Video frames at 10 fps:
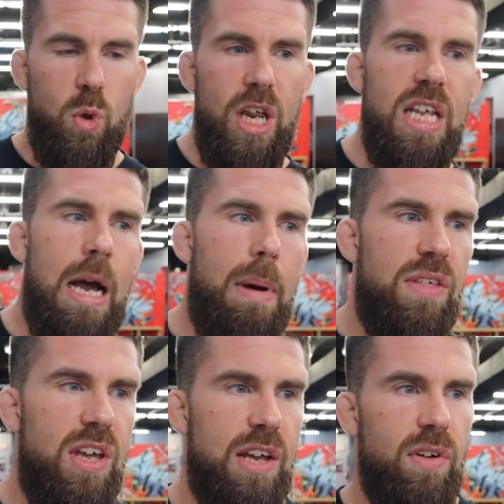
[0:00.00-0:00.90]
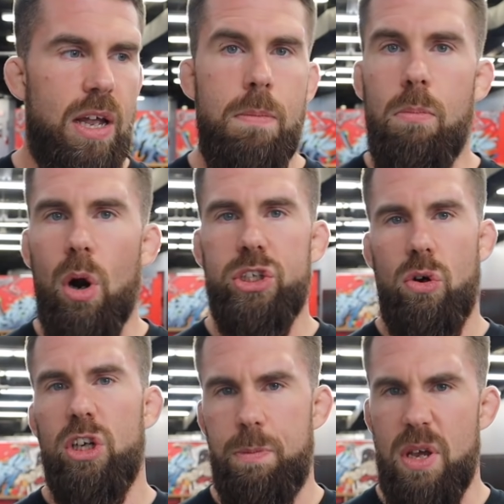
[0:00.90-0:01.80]
anytime I think of like
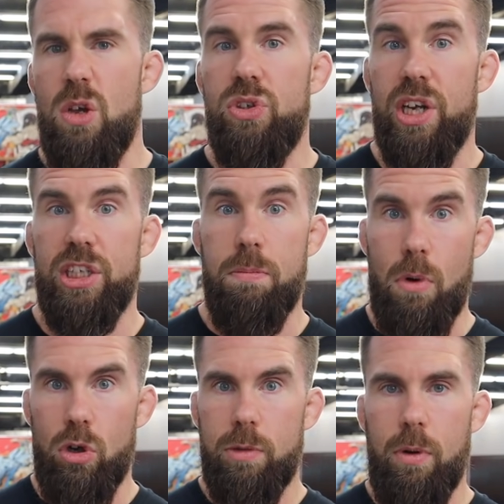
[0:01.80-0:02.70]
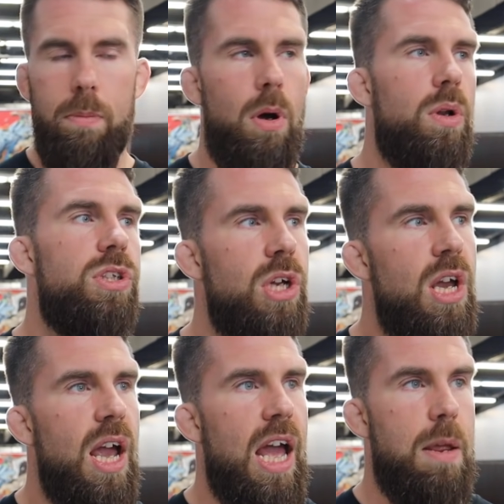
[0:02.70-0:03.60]
martial arts being used against multiple opponents
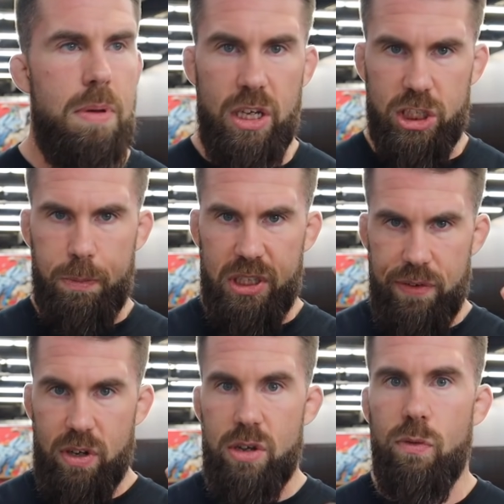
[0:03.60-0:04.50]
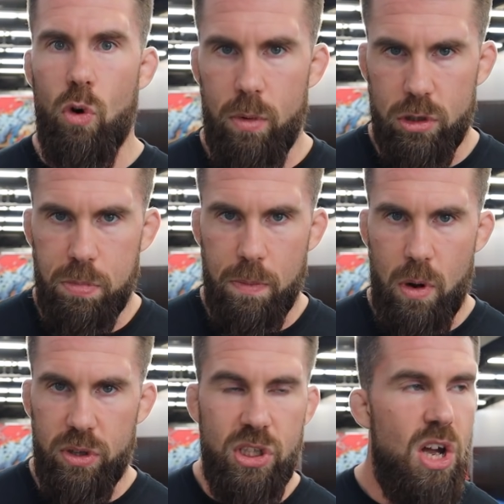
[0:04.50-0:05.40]
and it being specifically for multiple
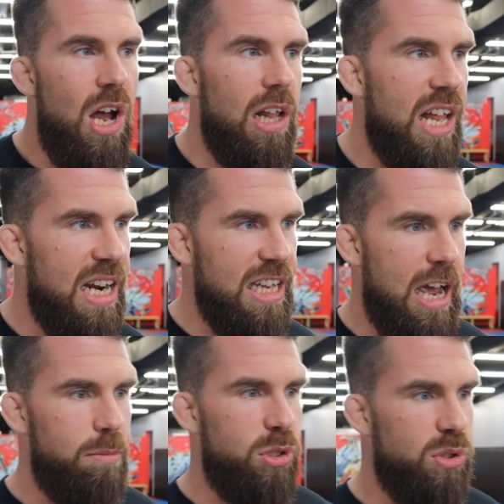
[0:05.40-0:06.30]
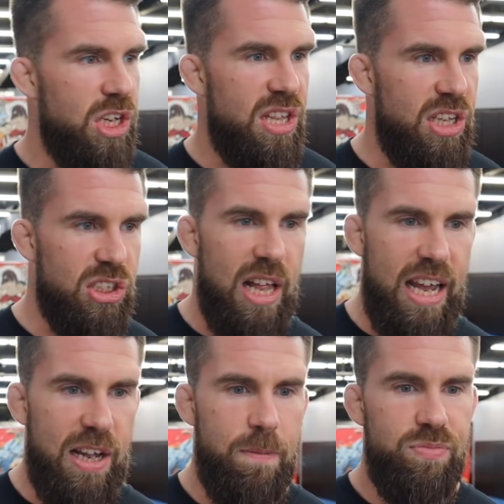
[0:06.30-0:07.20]
opponents, a lot of times you see these
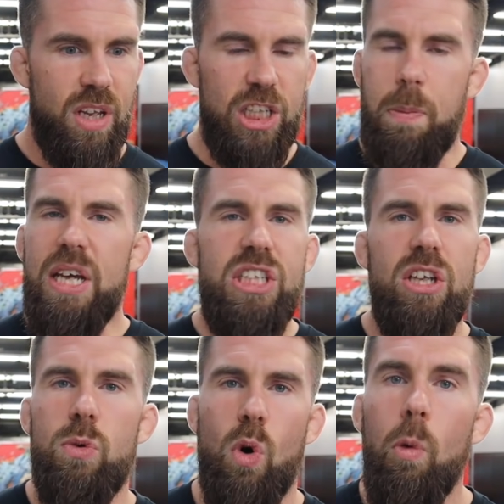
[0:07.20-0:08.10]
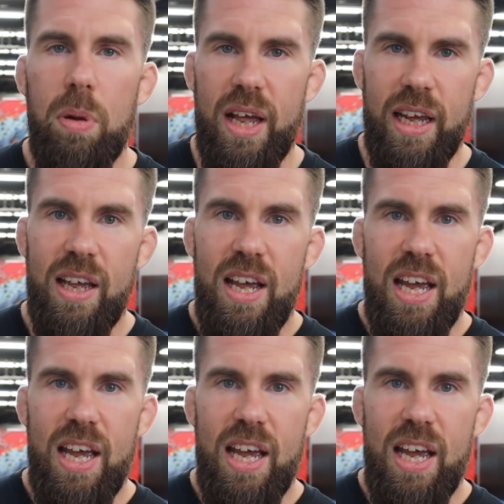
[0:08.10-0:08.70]
like, it's basically role playing.